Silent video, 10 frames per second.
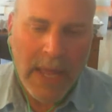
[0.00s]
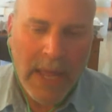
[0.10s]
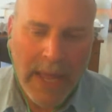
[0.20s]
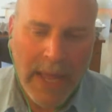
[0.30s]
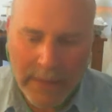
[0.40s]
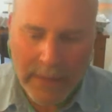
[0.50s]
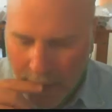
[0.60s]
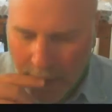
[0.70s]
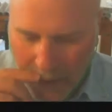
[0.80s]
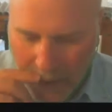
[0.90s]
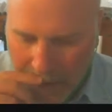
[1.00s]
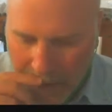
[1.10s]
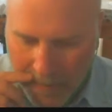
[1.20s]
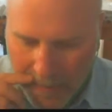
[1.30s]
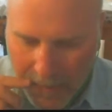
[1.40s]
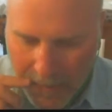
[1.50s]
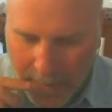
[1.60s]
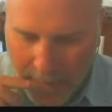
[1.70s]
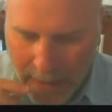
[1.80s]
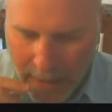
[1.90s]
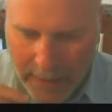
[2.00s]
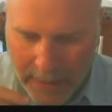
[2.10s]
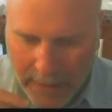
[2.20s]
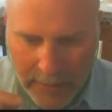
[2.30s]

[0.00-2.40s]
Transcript: And, uh, and,